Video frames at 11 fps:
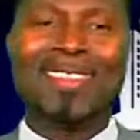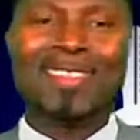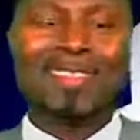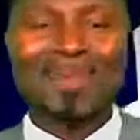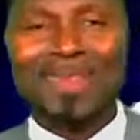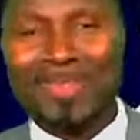you
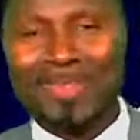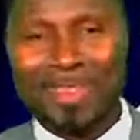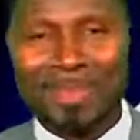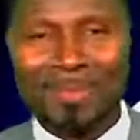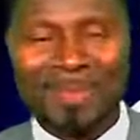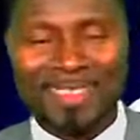so much for
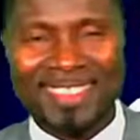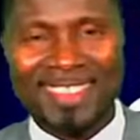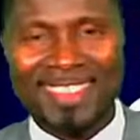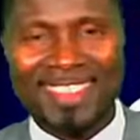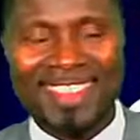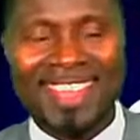your
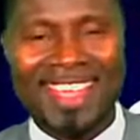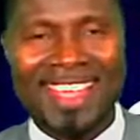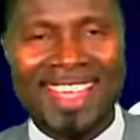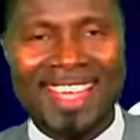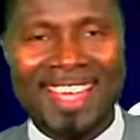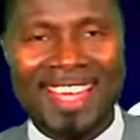patience.
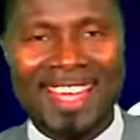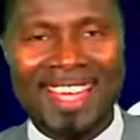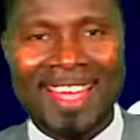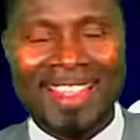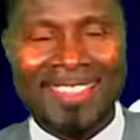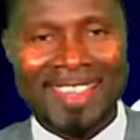
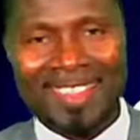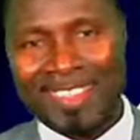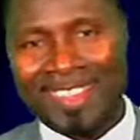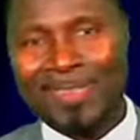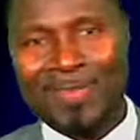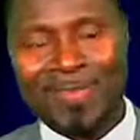As I
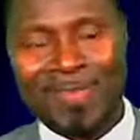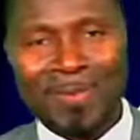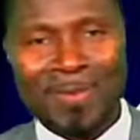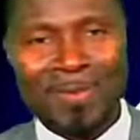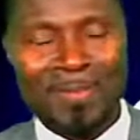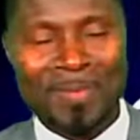said
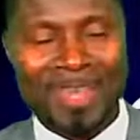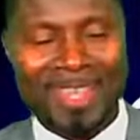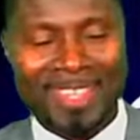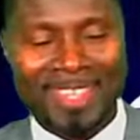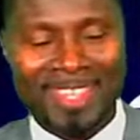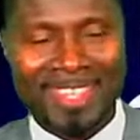for my